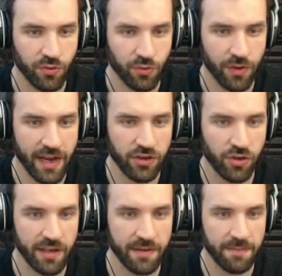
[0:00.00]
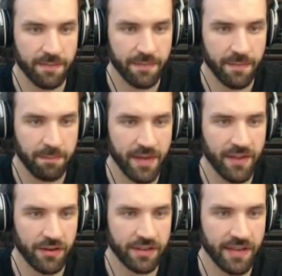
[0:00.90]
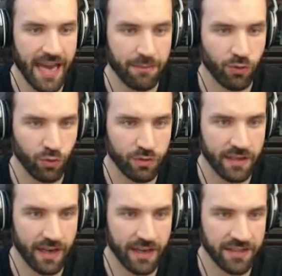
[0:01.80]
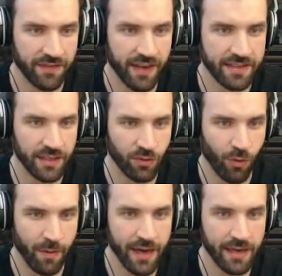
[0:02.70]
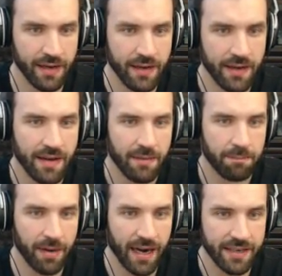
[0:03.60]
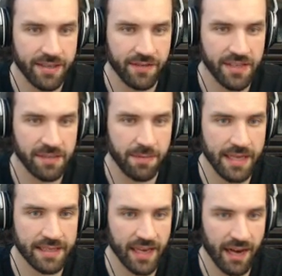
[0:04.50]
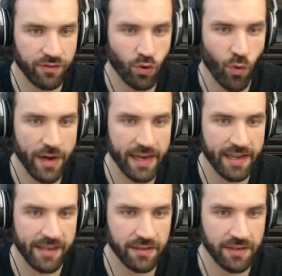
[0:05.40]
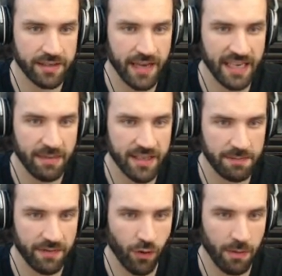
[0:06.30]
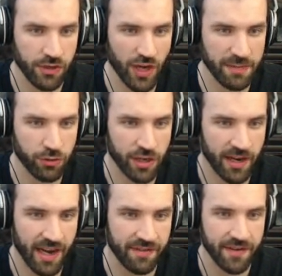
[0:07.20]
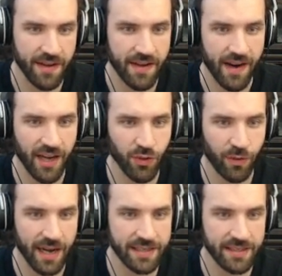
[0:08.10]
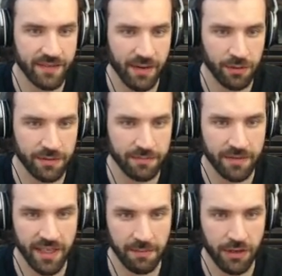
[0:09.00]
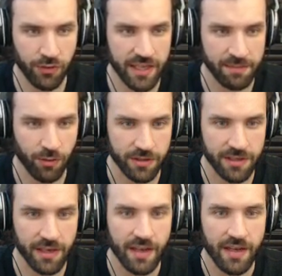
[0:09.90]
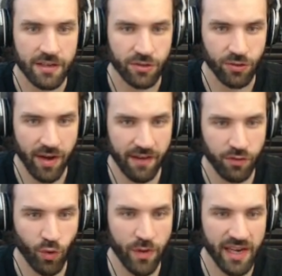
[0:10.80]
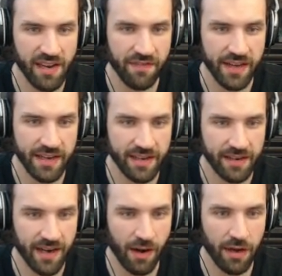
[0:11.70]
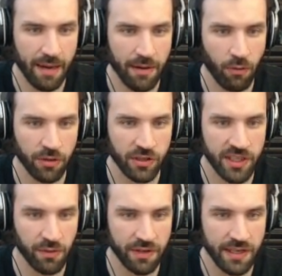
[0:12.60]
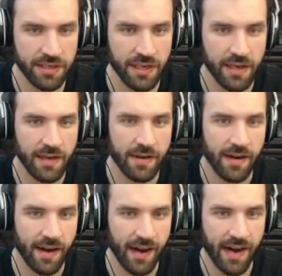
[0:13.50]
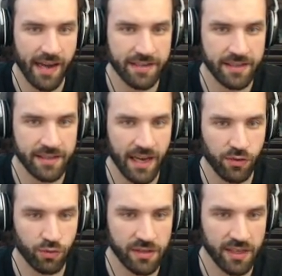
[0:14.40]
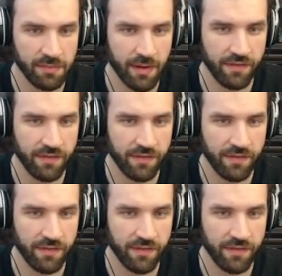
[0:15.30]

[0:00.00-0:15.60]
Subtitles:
to actually be there in time to loot the artifacts and go back. But this means I have to quickly kill these enemies before my transports arrive, otherwise they will kill my transports. So I have to quickly think, how am I going to deal with it? I decide to send